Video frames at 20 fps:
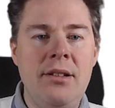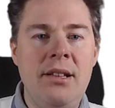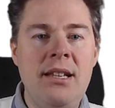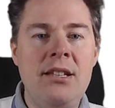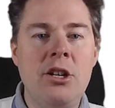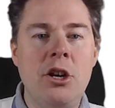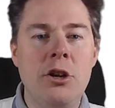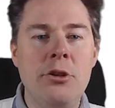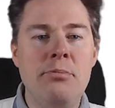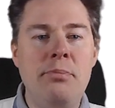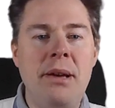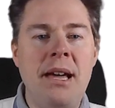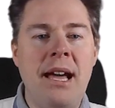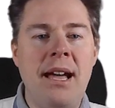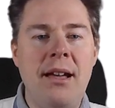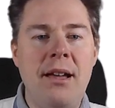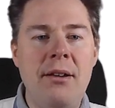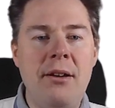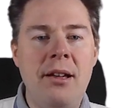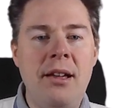It can't be
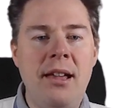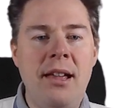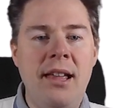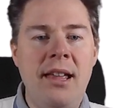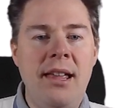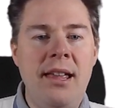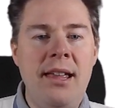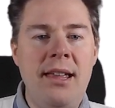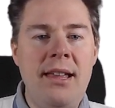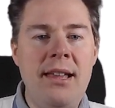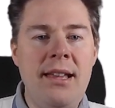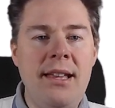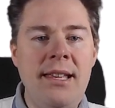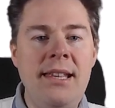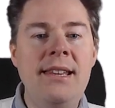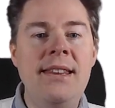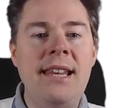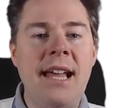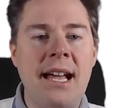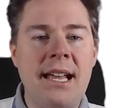
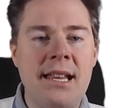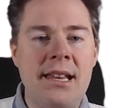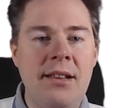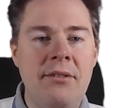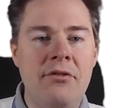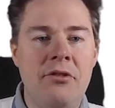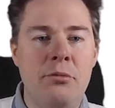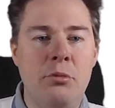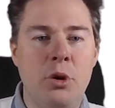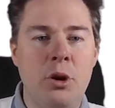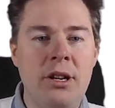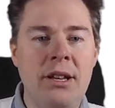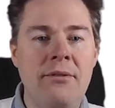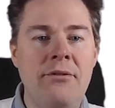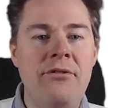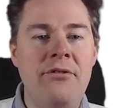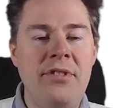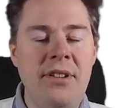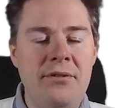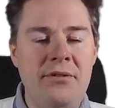inactive for more than
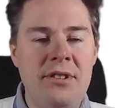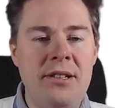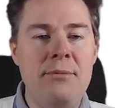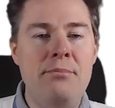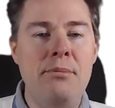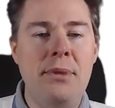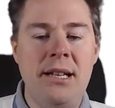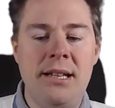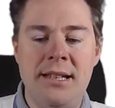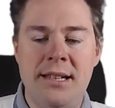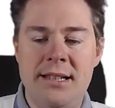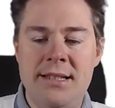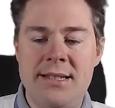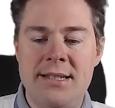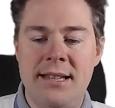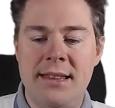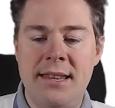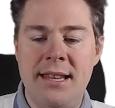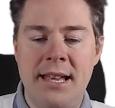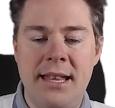15 minutes
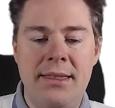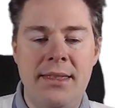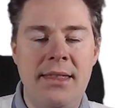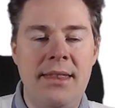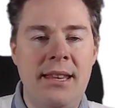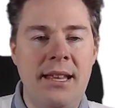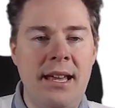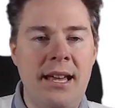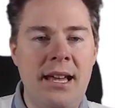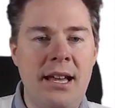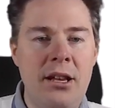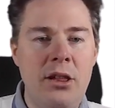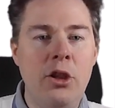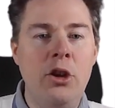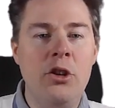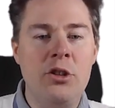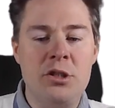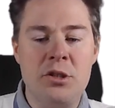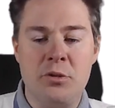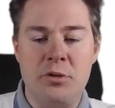and then the
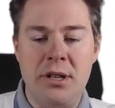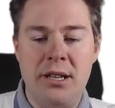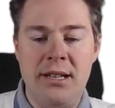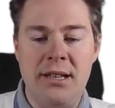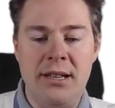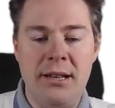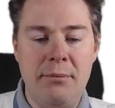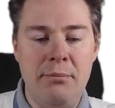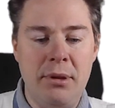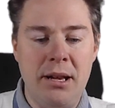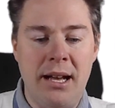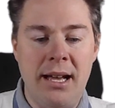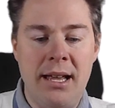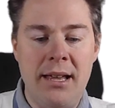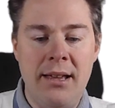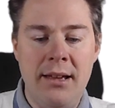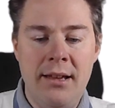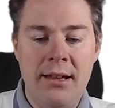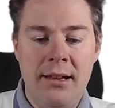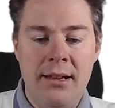lock screen
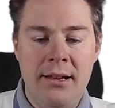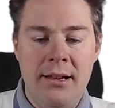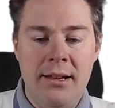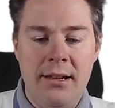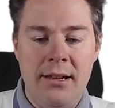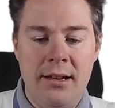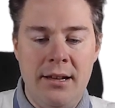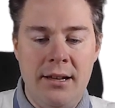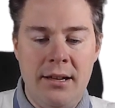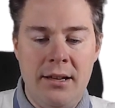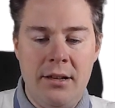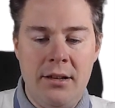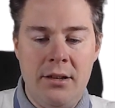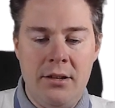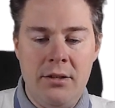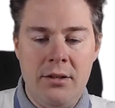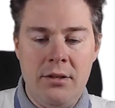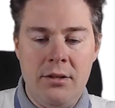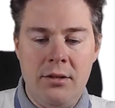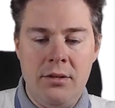apply.
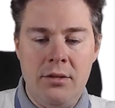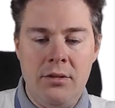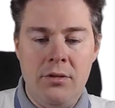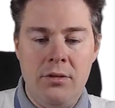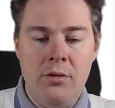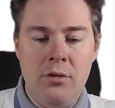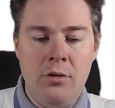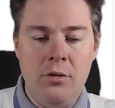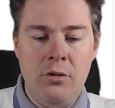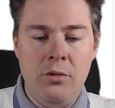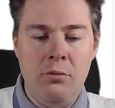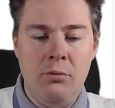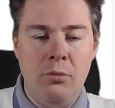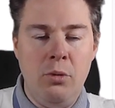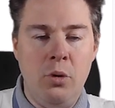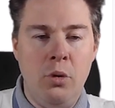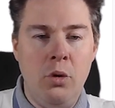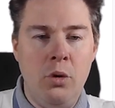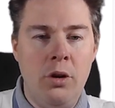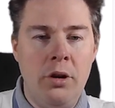No
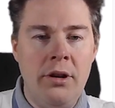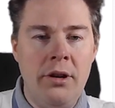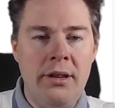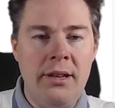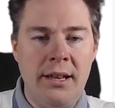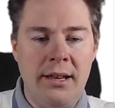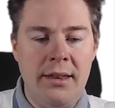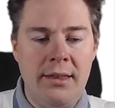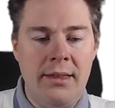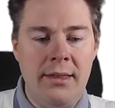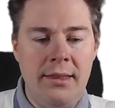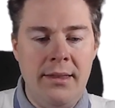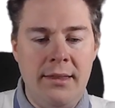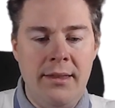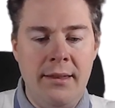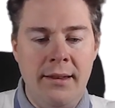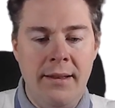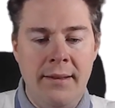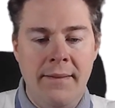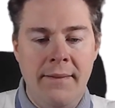more
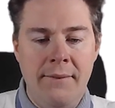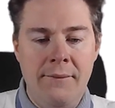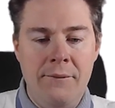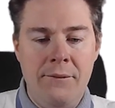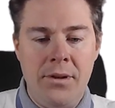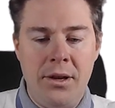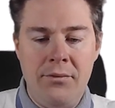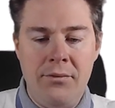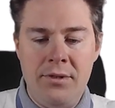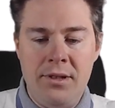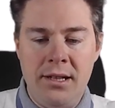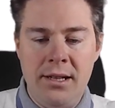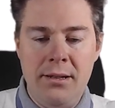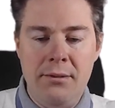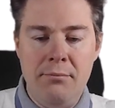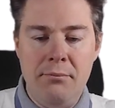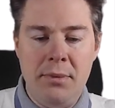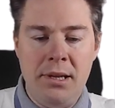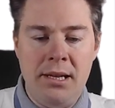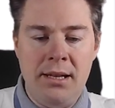than
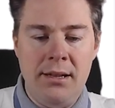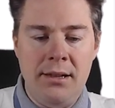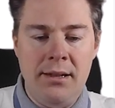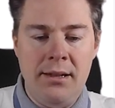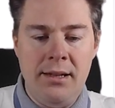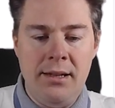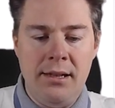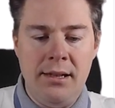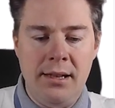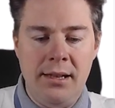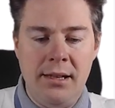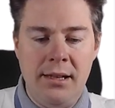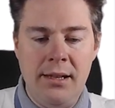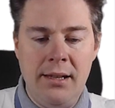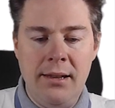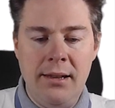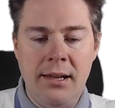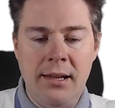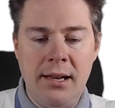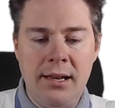15 min
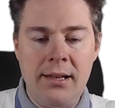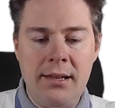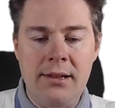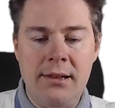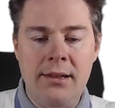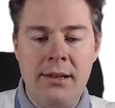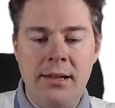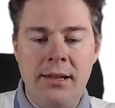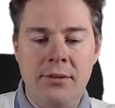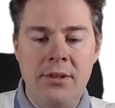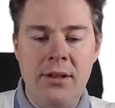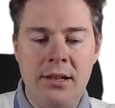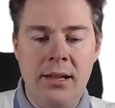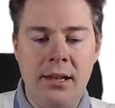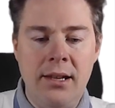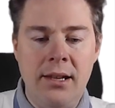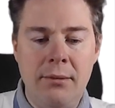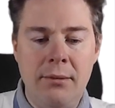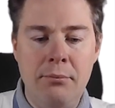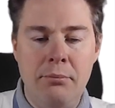
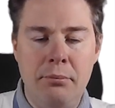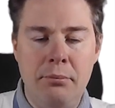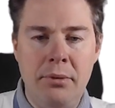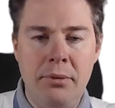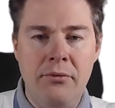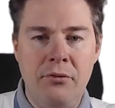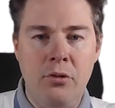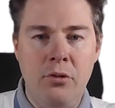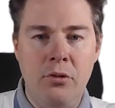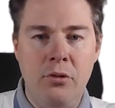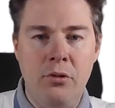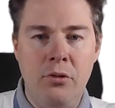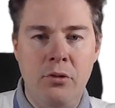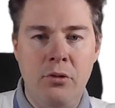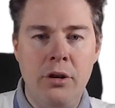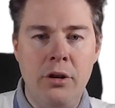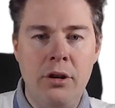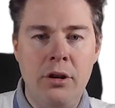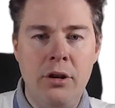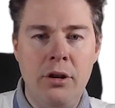inactivity
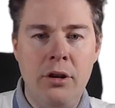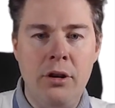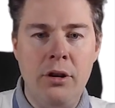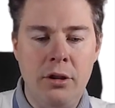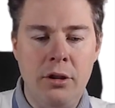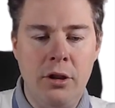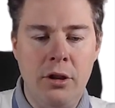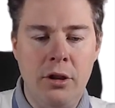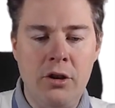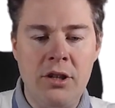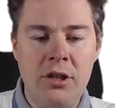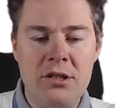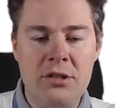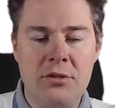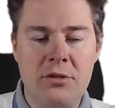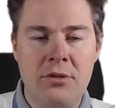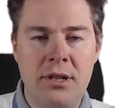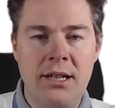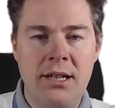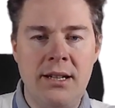before lock
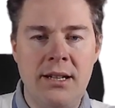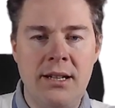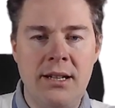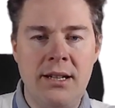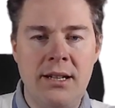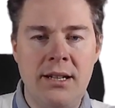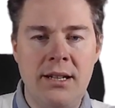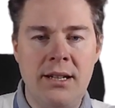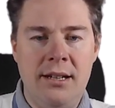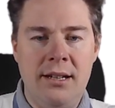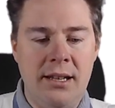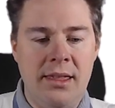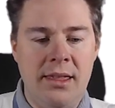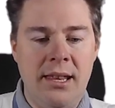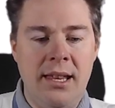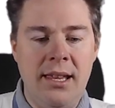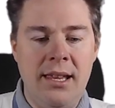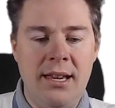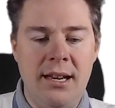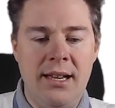screen. And I
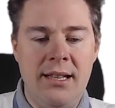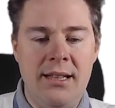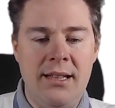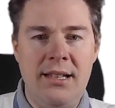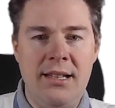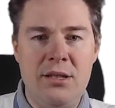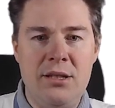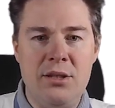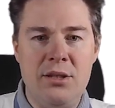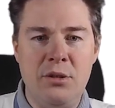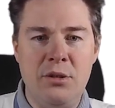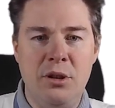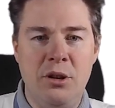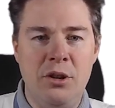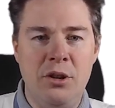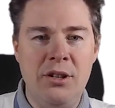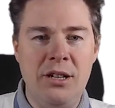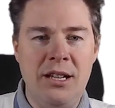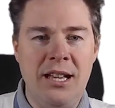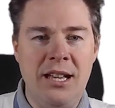think I did so
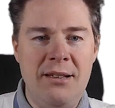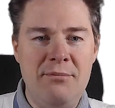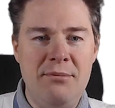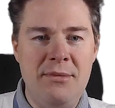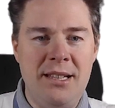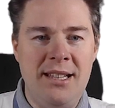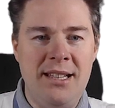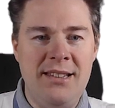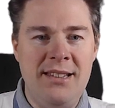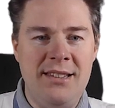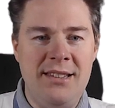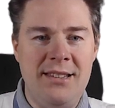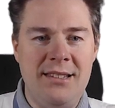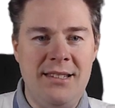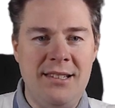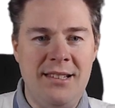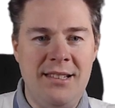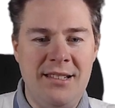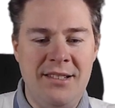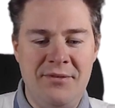long name that
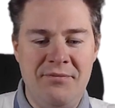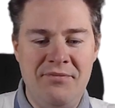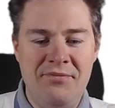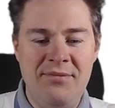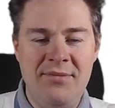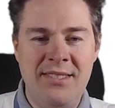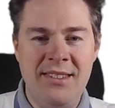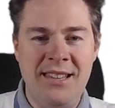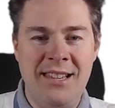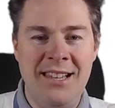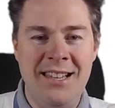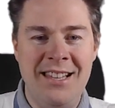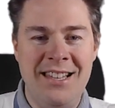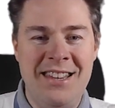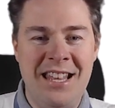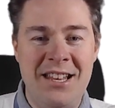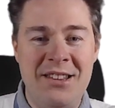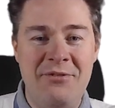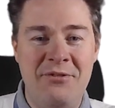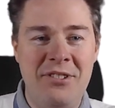
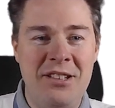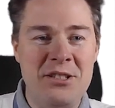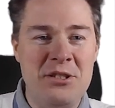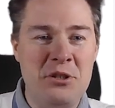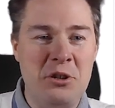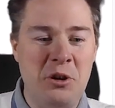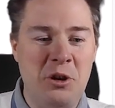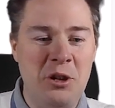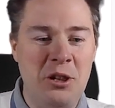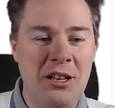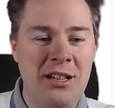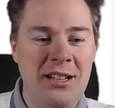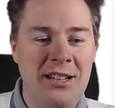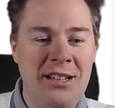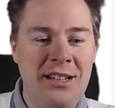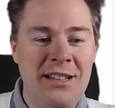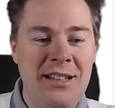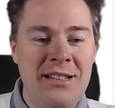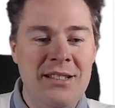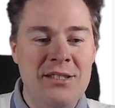that fits all.
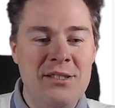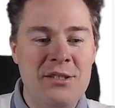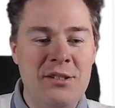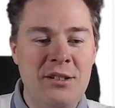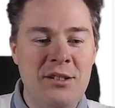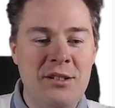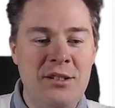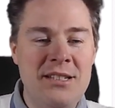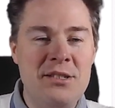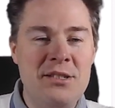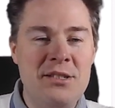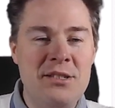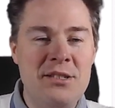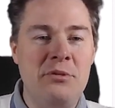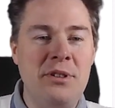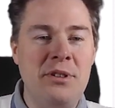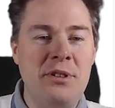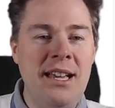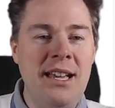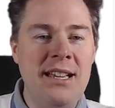So let's go
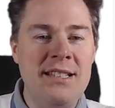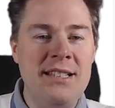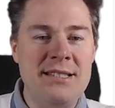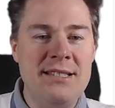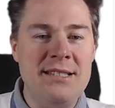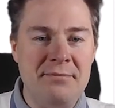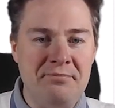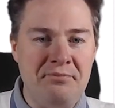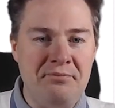next.